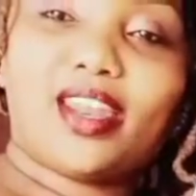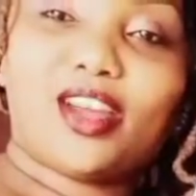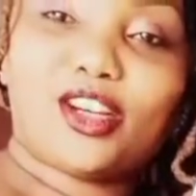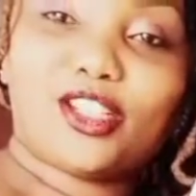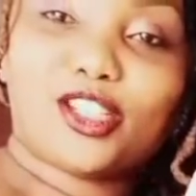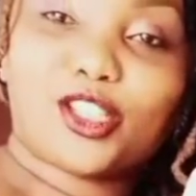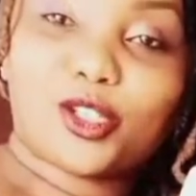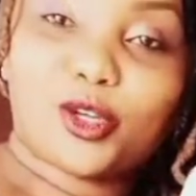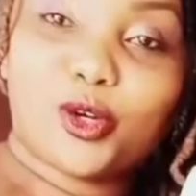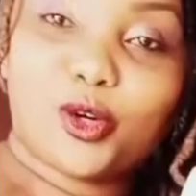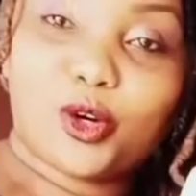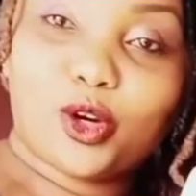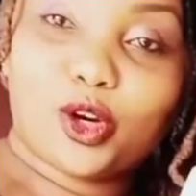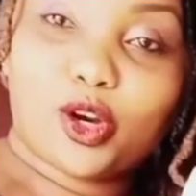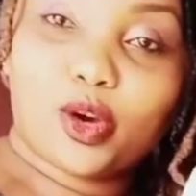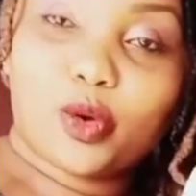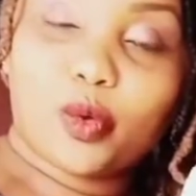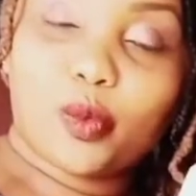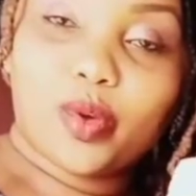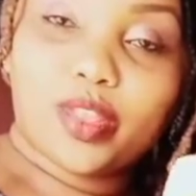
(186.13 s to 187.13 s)
cook
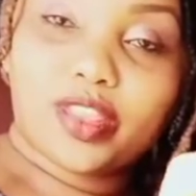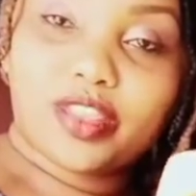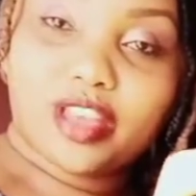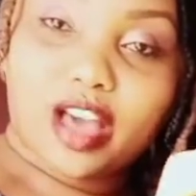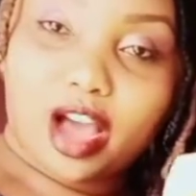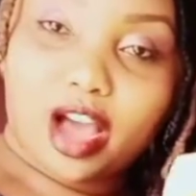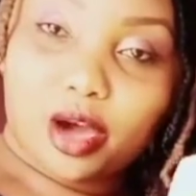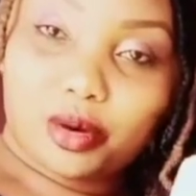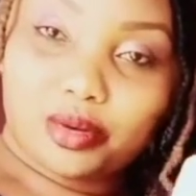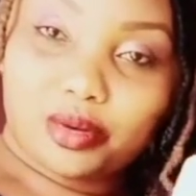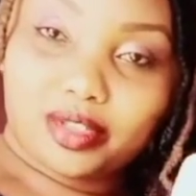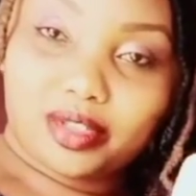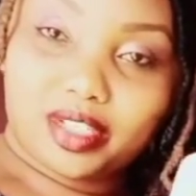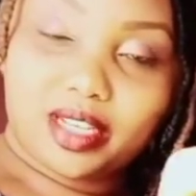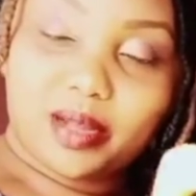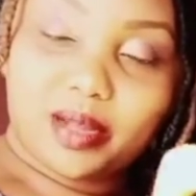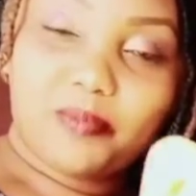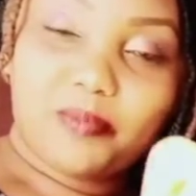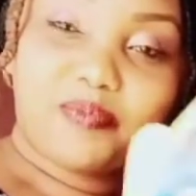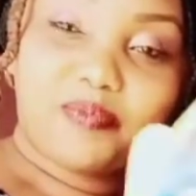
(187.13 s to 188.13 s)
without
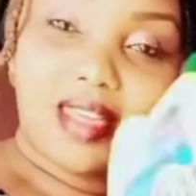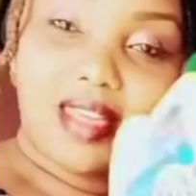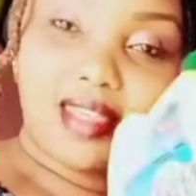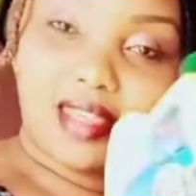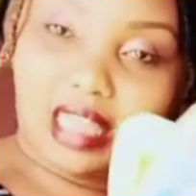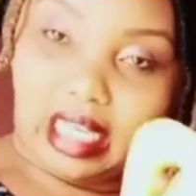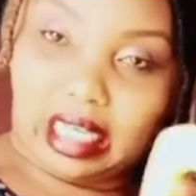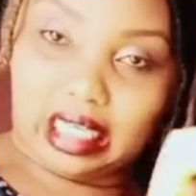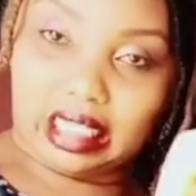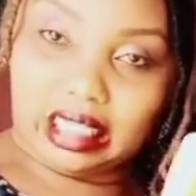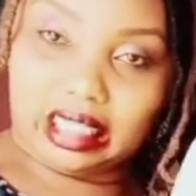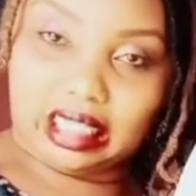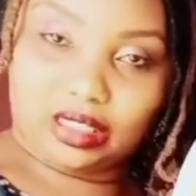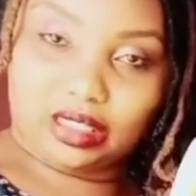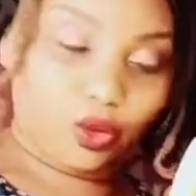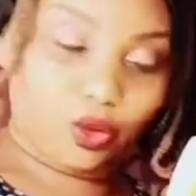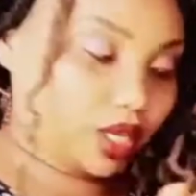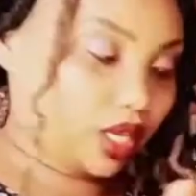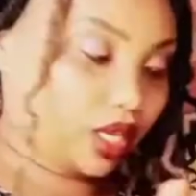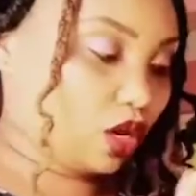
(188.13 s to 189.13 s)
this
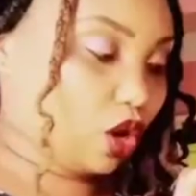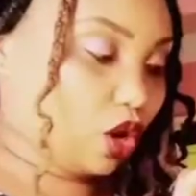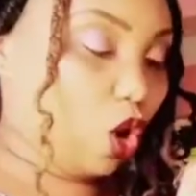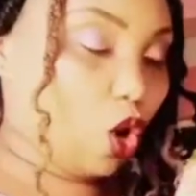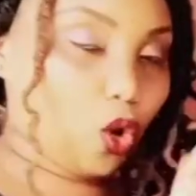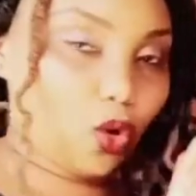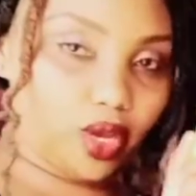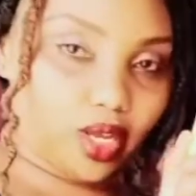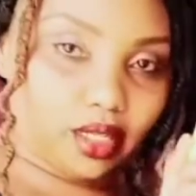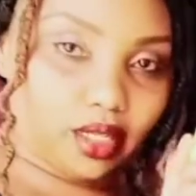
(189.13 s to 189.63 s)
cooking oil.